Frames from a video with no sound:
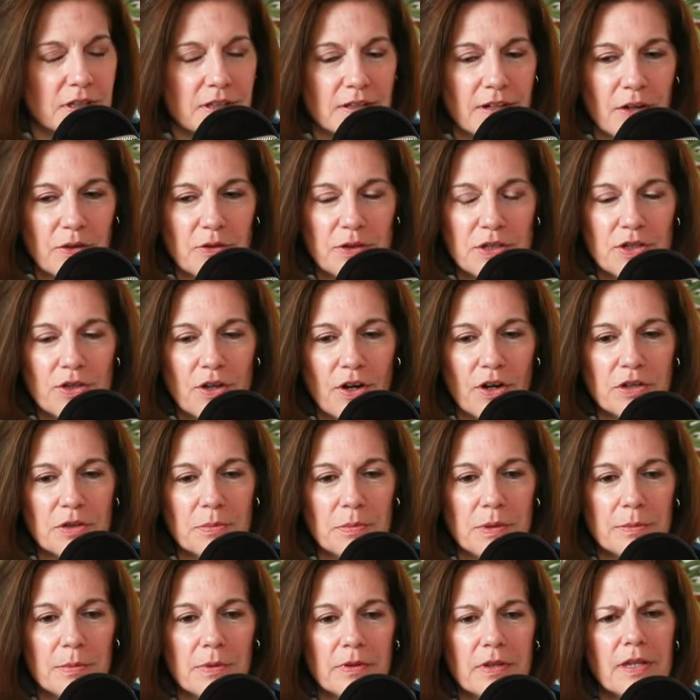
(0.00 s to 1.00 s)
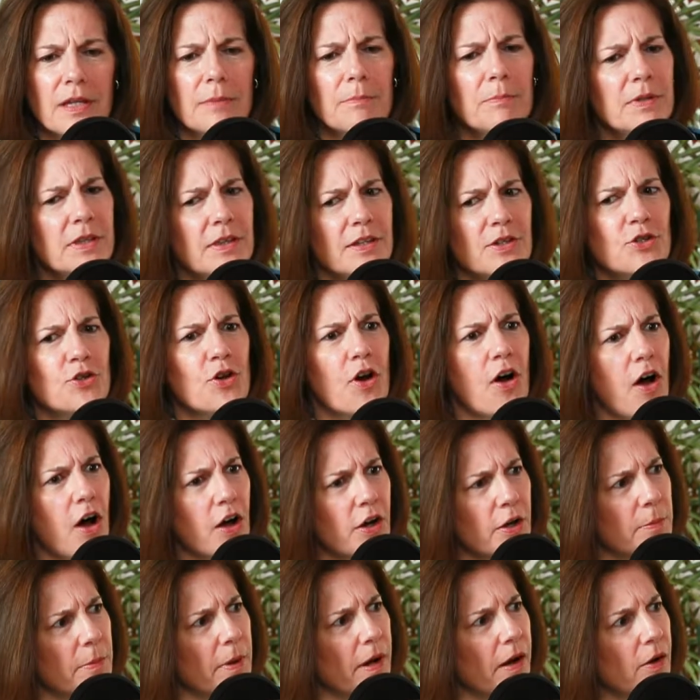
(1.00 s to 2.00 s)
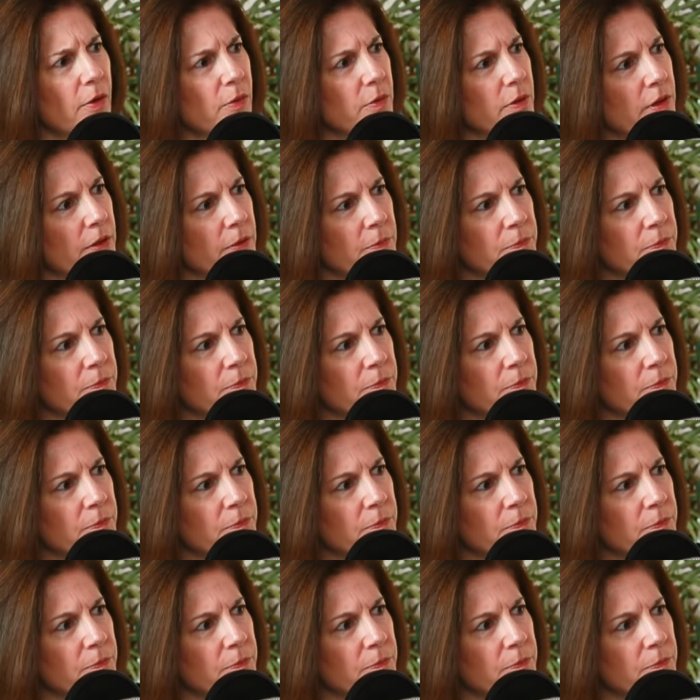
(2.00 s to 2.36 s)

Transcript: not only talk to people, but then talk about